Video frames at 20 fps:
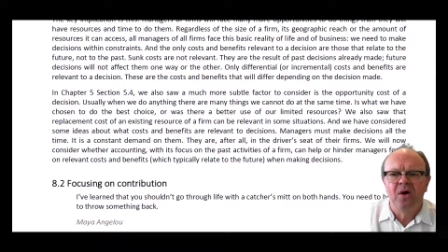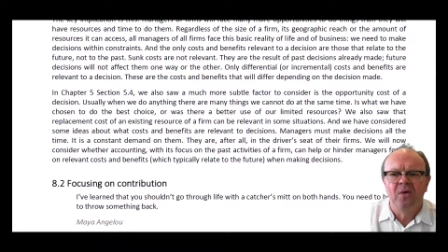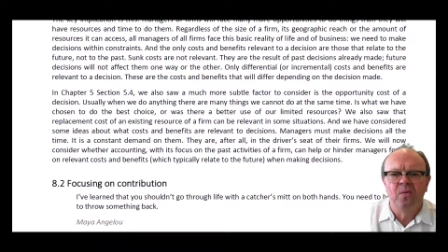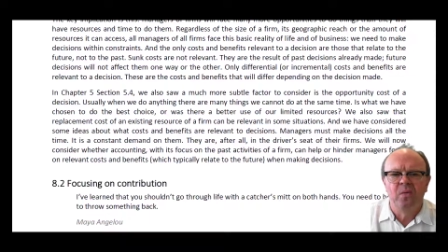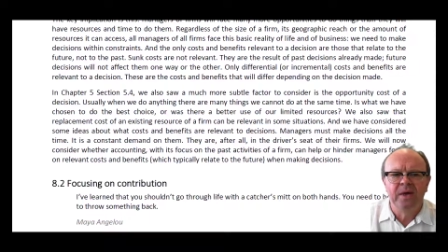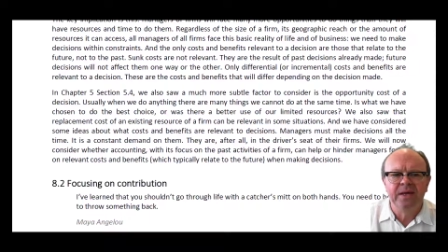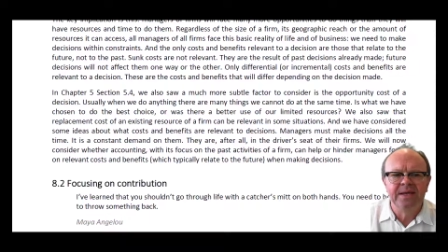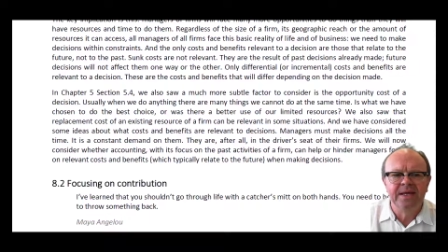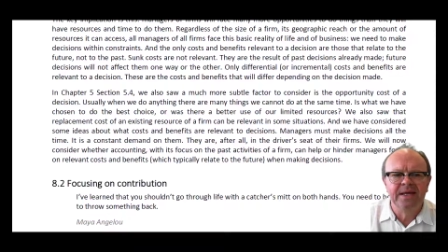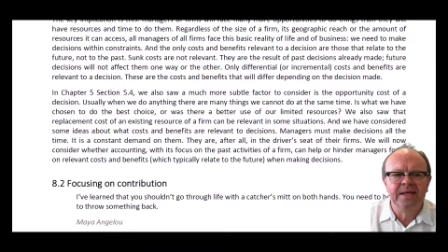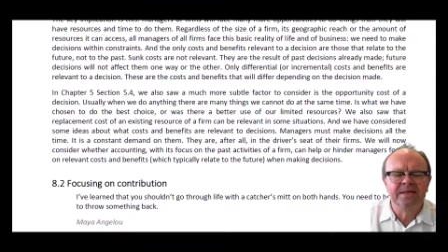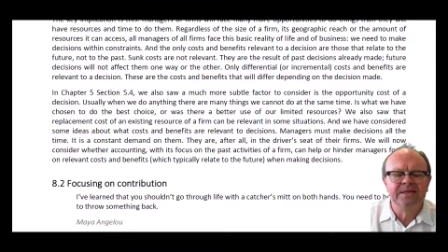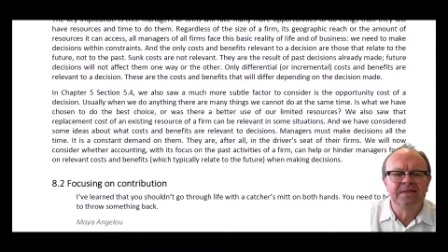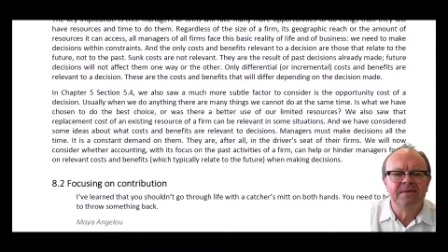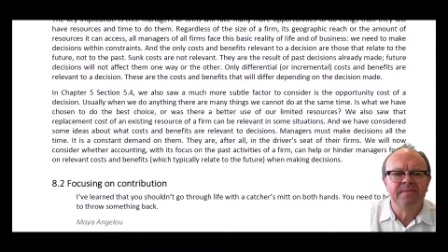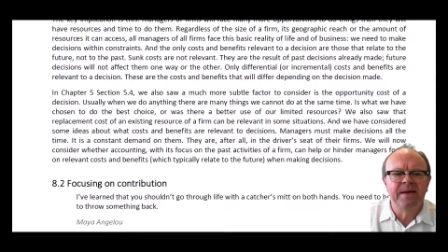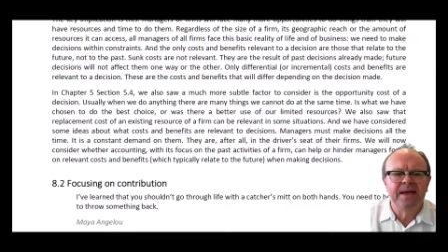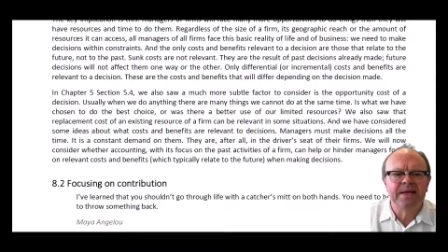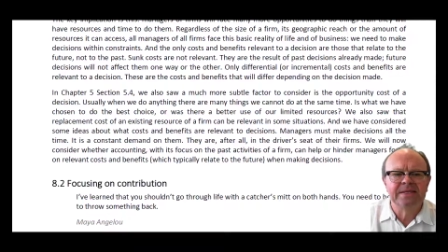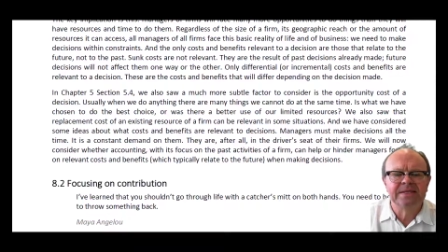We need to
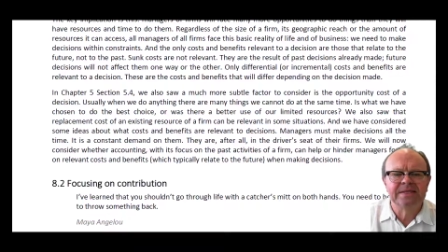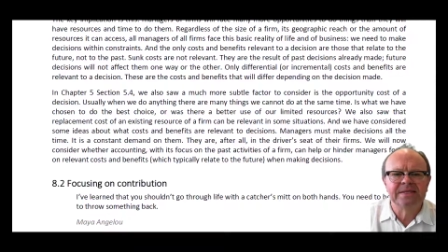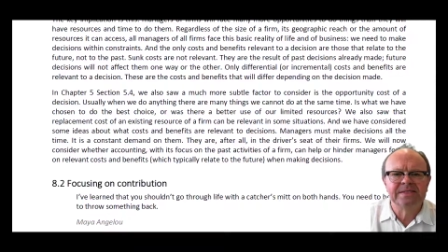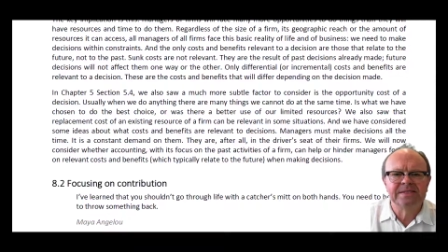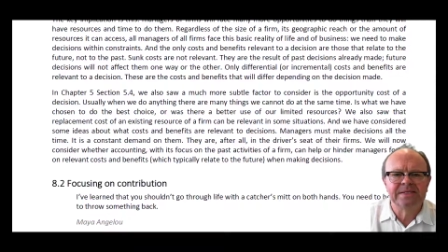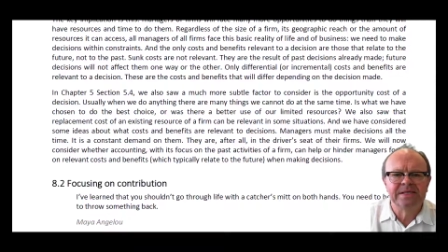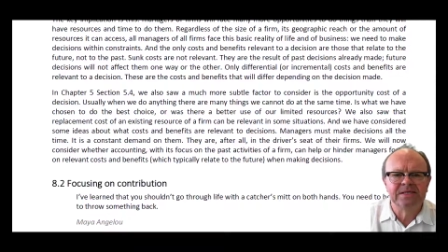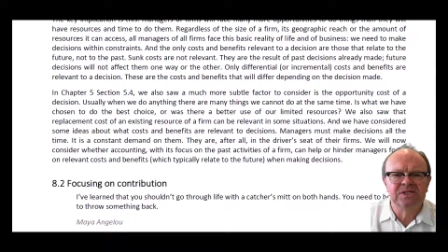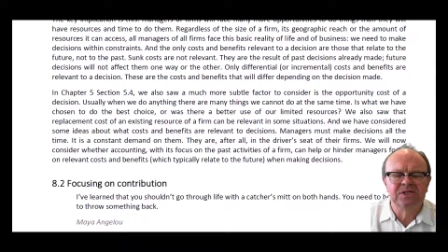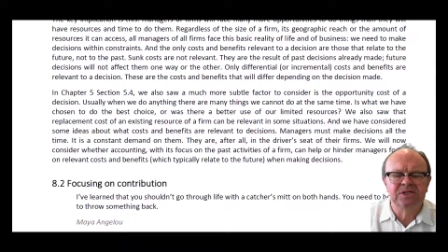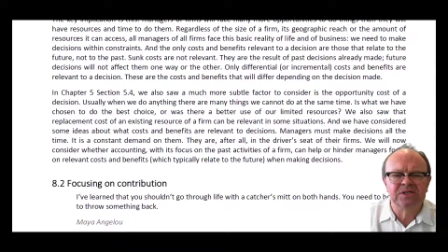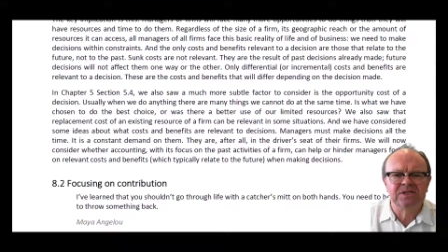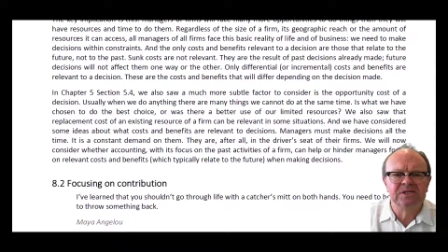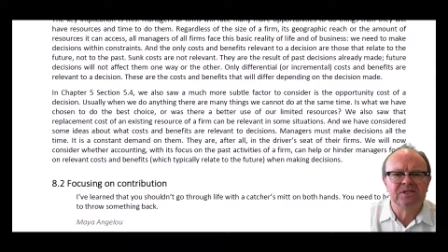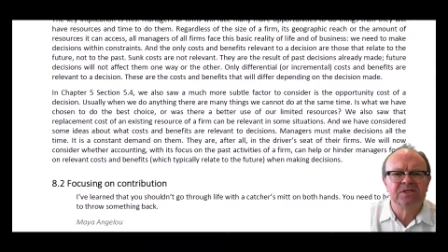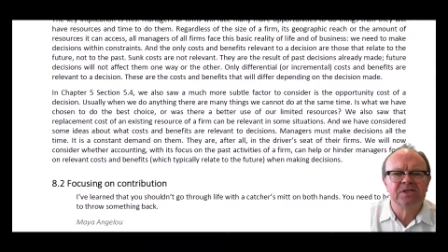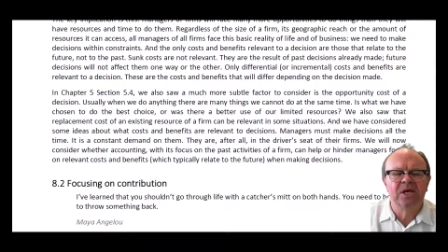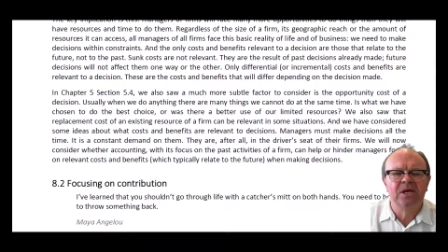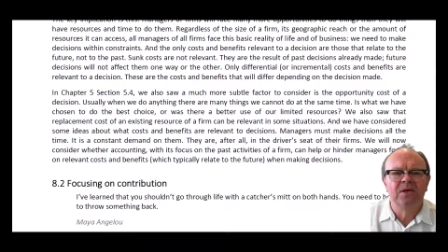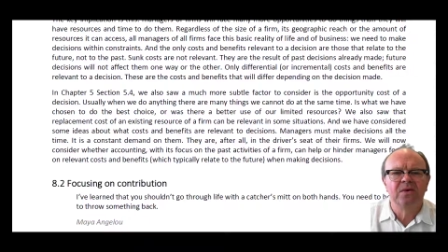make
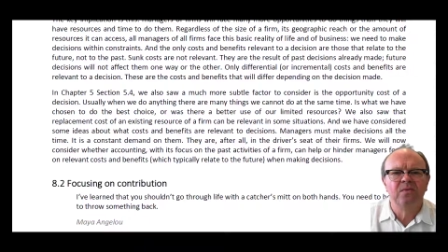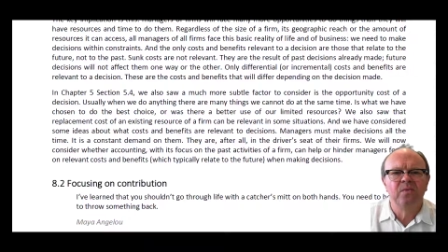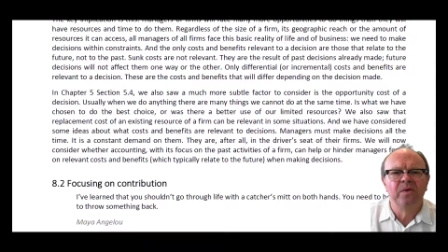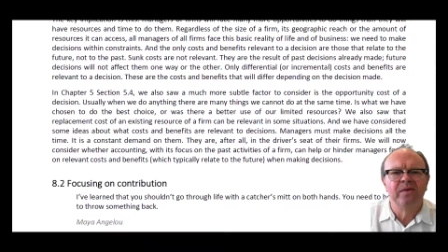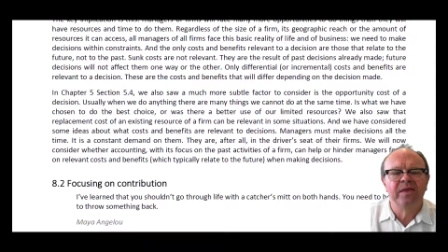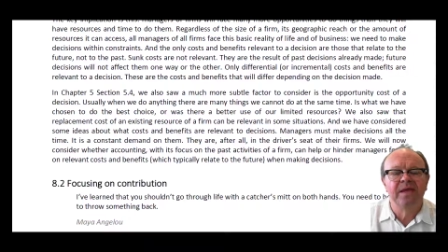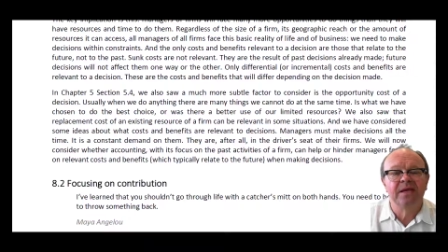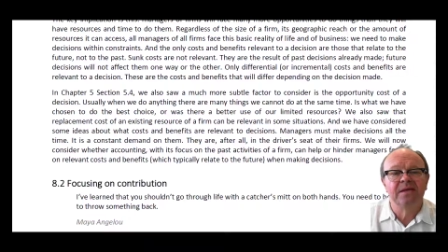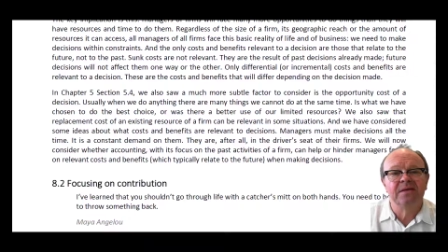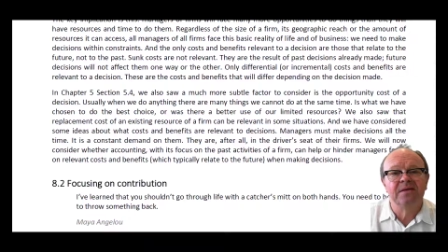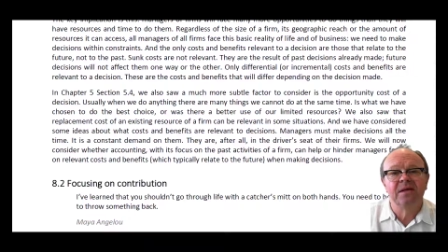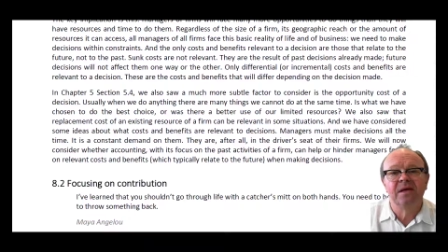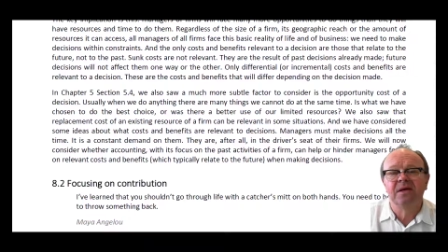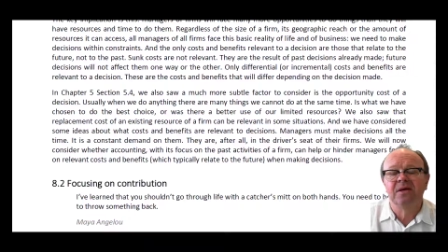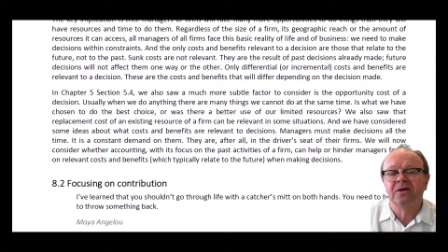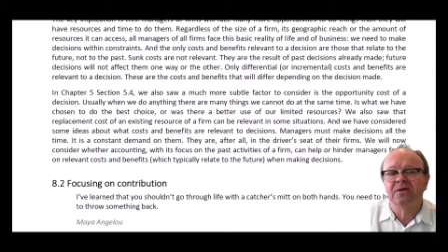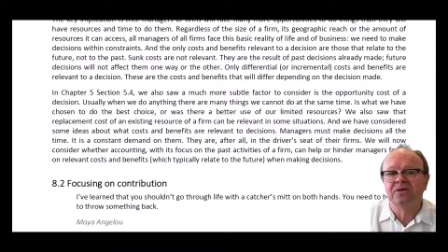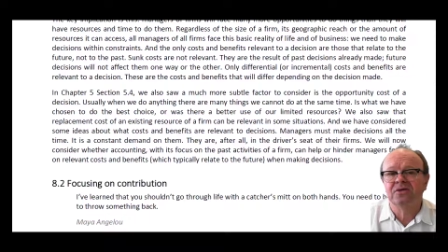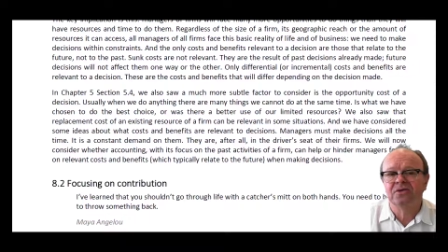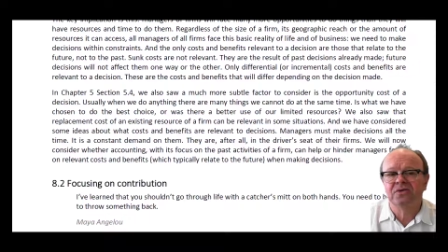decisions within
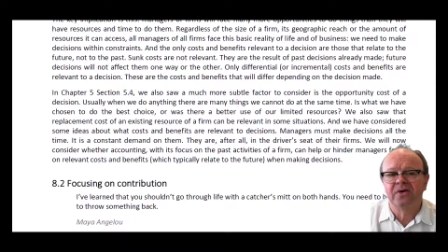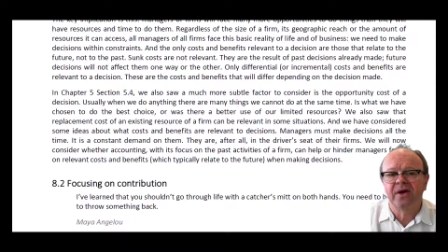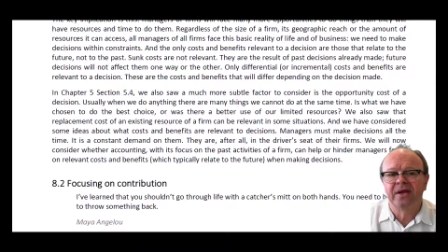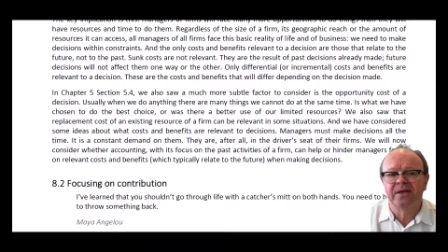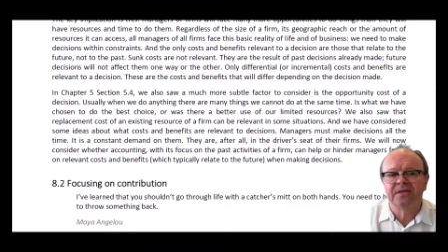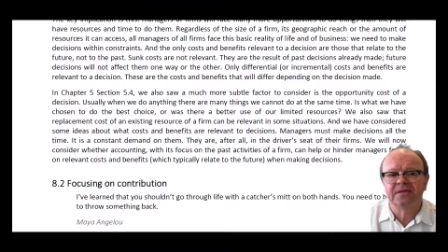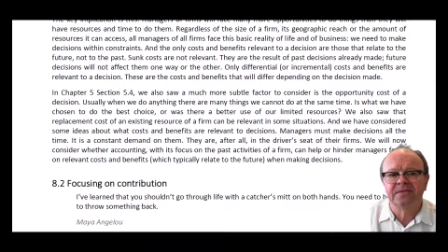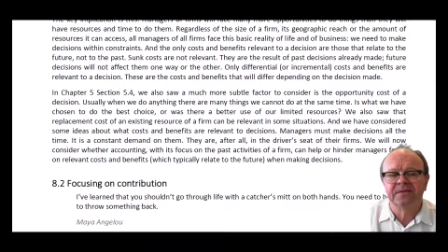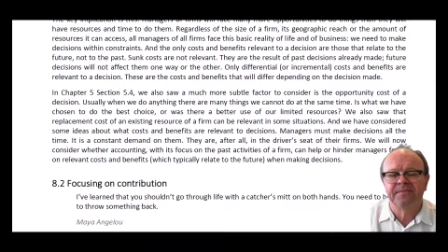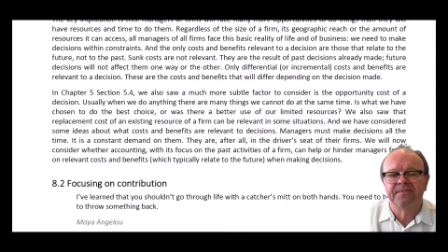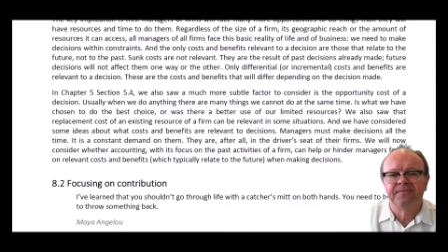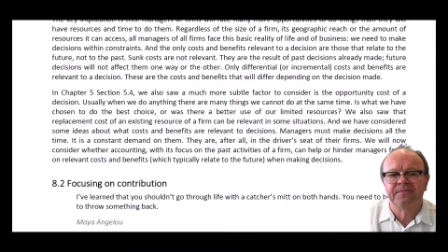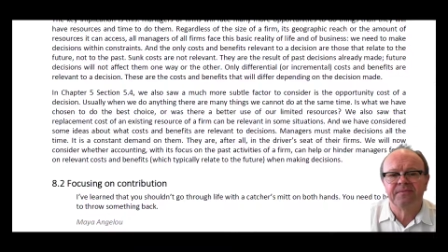constraints.